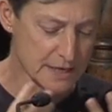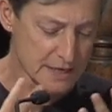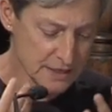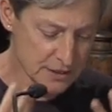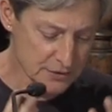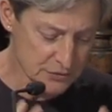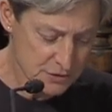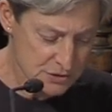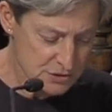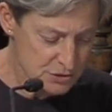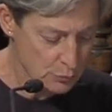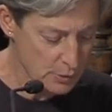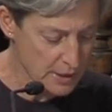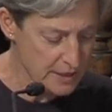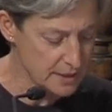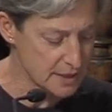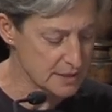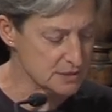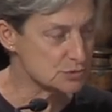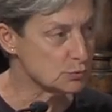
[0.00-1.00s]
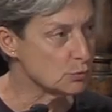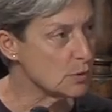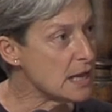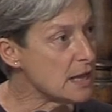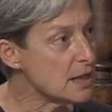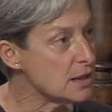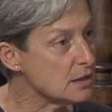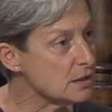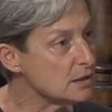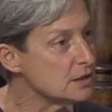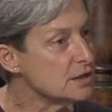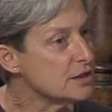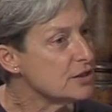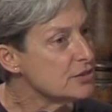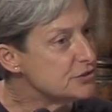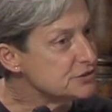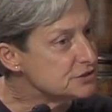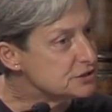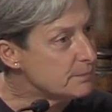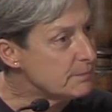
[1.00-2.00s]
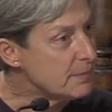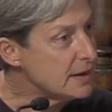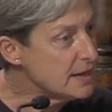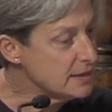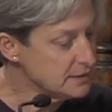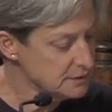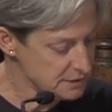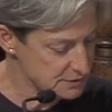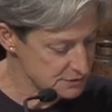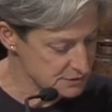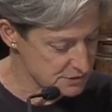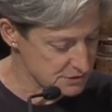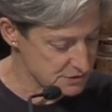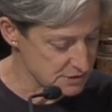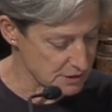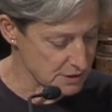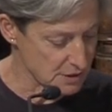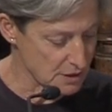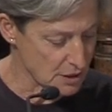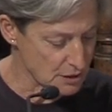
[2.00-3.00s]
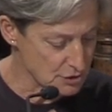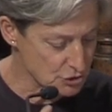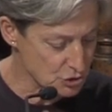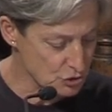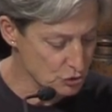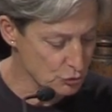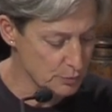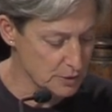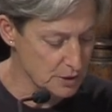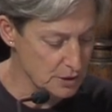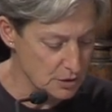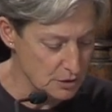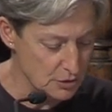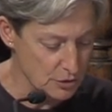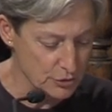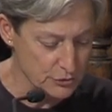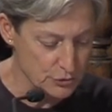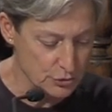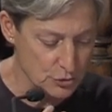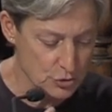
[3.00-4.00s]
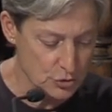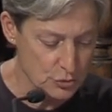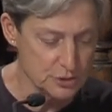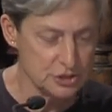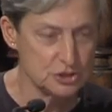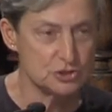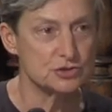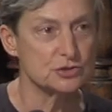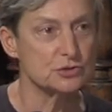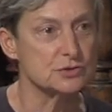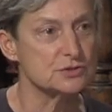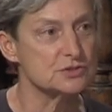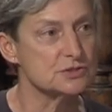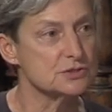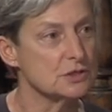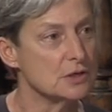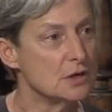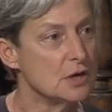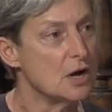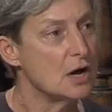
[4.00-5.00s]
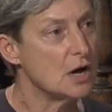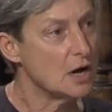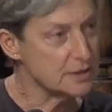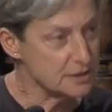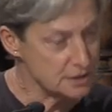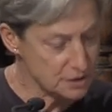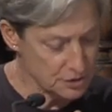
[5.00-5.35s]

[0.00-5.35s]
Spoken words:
In this way as well, the dependency on human and other creatures, on